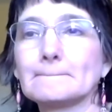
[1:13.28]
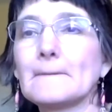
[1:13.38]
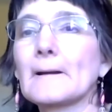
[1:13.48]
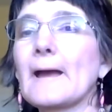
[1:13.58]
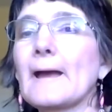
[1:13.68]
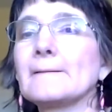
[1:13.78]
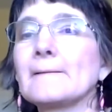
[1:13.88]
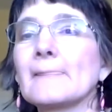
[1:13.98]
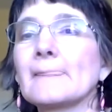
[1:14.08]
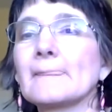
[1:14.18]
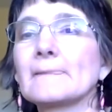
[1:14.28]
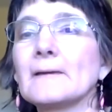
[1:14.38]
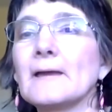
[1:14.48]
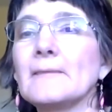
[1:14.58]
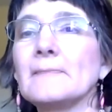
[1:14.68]
okay,
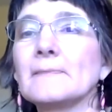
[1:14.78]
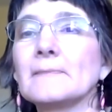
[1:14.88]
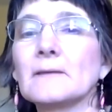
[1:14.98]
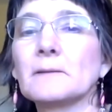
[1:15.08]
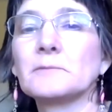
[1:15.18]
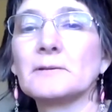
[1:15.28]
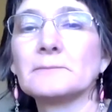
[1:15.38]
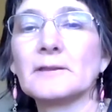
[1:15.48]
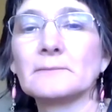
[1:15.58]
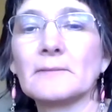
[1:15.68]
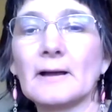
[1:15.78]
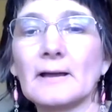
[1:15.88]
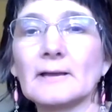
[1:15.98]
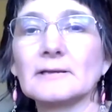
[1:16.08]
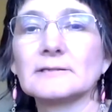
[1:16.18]
and I'm going to
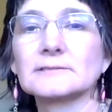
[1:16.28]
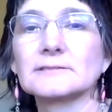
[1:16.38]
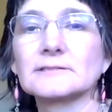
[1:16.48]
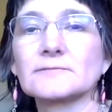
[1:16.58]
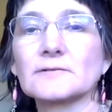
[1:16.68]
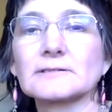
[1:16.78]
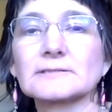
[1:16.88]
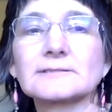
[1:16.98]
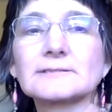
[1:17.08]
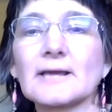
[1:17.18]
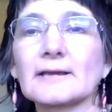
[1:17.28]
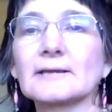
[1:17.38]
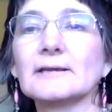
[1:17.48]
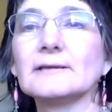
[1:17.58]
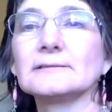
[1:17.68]
minimize this for a
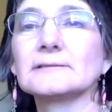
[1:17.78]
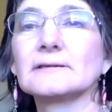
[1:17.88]
second.